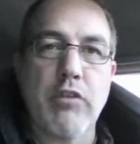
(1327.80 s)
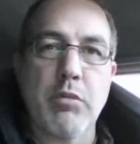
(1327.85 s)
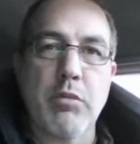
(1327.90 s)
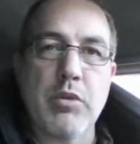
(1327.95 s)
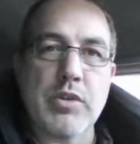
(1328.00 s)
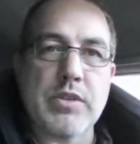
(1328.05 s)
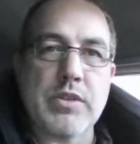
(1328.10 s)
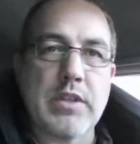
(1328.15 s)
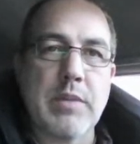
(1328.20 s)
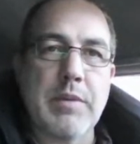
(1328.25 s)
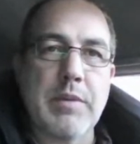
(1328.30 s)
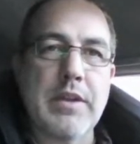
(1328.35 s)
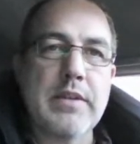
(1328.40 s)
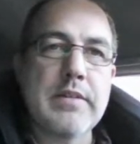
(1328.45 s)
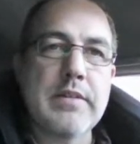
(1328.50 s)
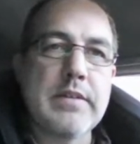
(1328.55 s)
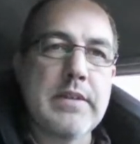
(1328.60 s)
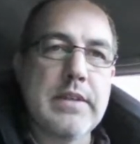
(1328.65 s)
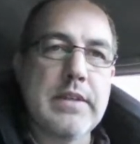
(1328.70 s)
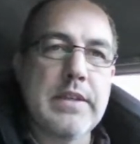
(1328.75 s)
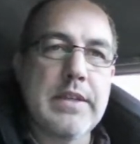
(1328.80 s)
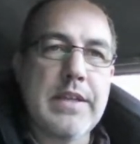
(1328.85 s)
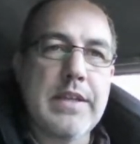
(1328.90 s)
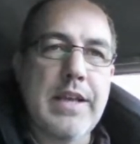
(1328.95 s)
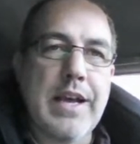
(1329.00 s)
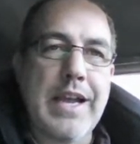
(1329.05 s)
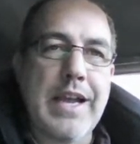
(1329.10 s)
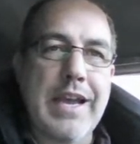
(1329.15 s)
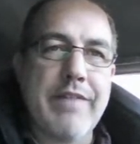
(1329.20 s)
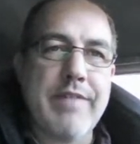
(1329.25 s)
boost limit.
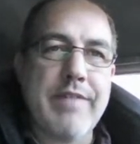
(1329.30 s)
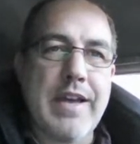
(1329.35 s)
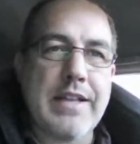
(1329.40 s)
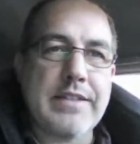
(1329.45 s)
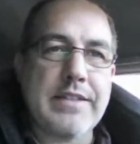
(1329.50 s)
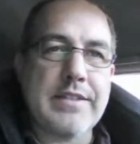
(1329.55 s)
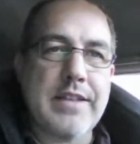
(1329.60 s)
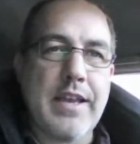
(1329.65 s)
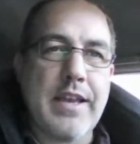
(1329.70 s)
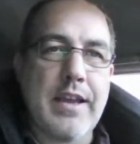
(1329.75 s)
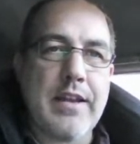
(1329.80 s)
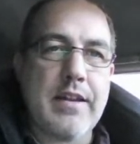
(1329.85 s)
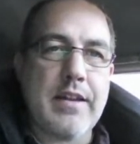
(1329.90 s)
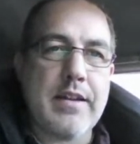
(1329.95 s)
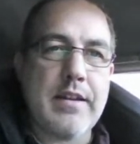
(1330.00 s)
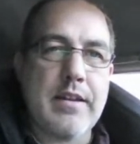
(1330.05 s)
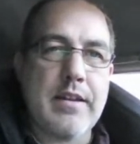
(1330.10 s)
I have that set